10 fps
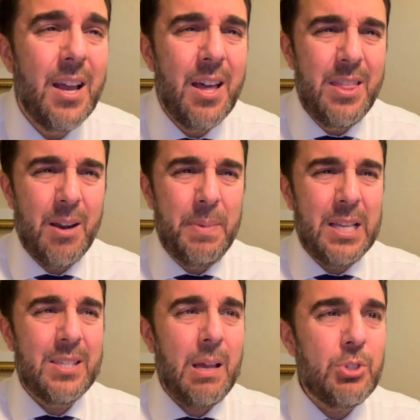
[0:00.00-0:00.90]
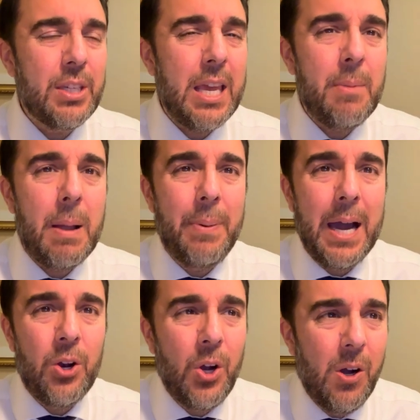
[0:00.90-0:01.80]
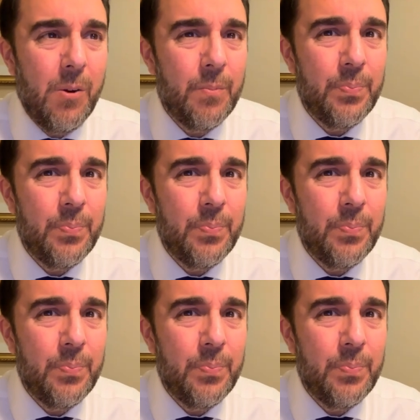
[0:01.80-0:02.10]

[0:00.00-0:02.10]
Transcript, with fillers: They're being subjugated by Paro.